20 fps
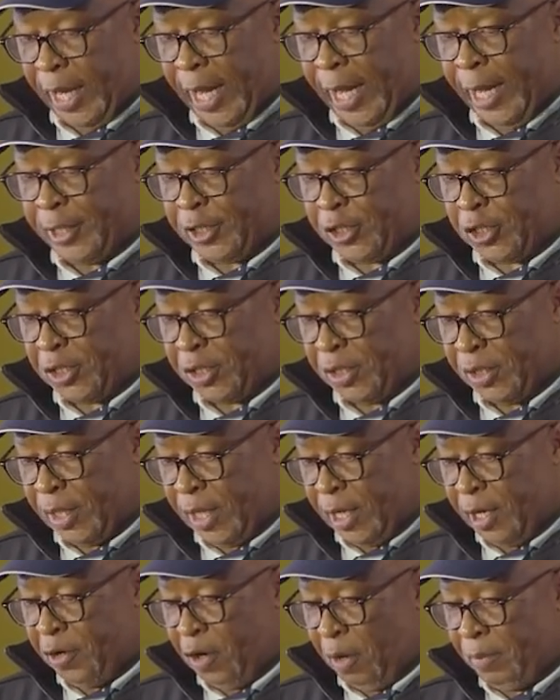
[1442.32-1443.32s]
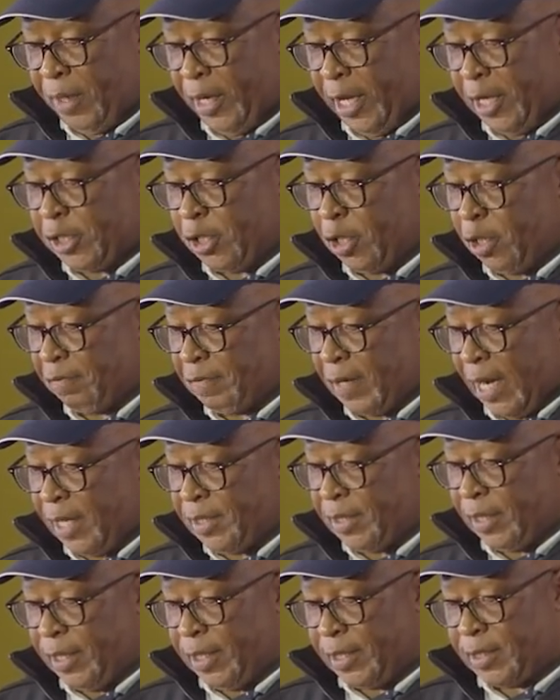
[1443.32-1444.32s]
H. Nomination of
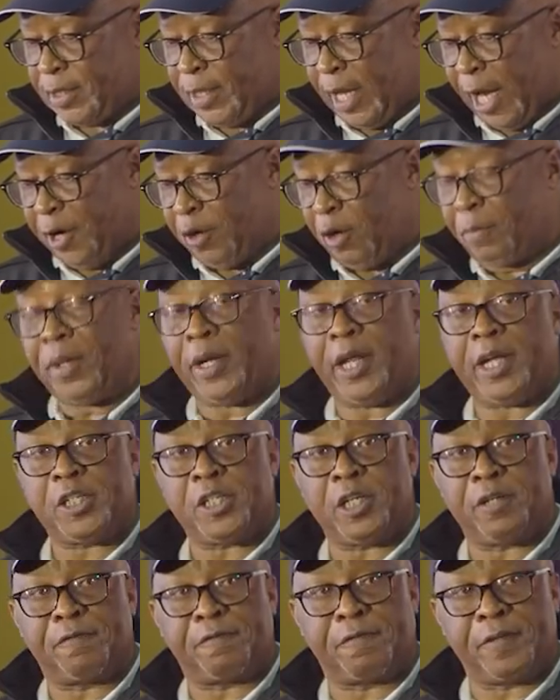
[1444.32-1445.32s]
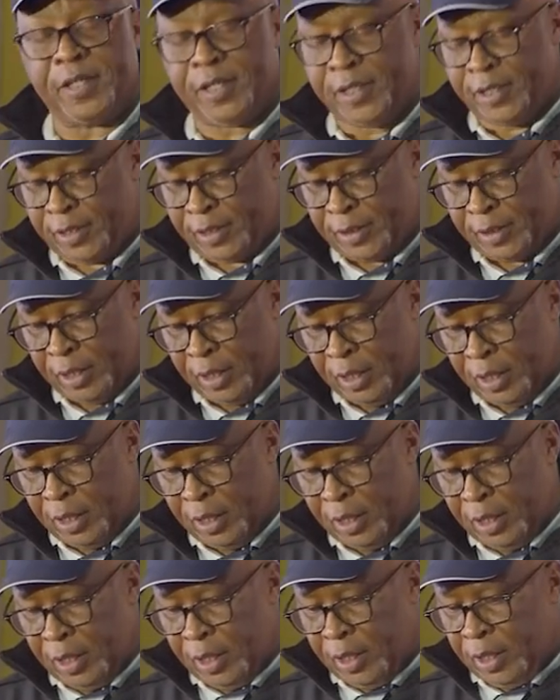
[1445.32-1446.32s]
candidates and nomination fees.
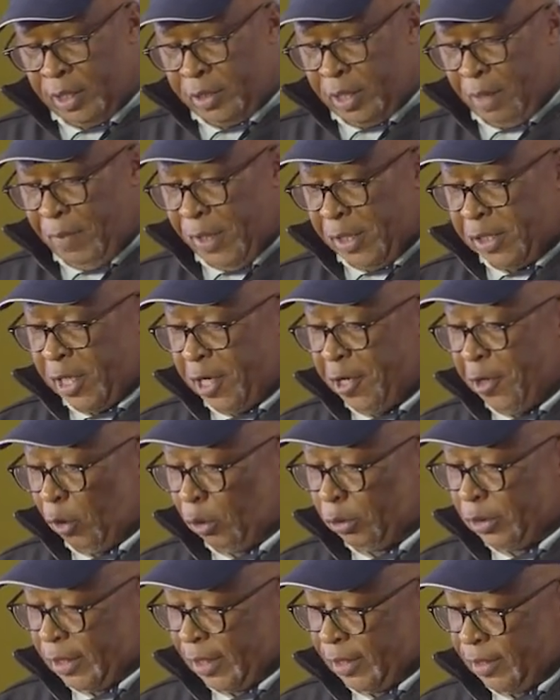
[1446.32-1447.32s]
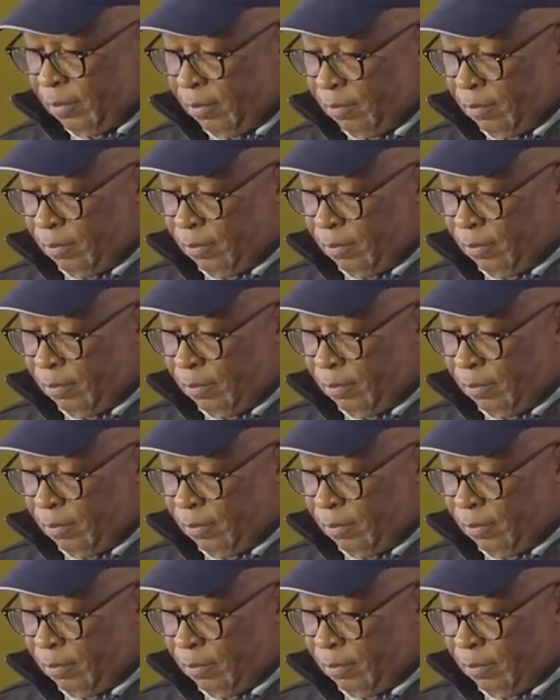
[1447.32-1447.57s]
The mission noted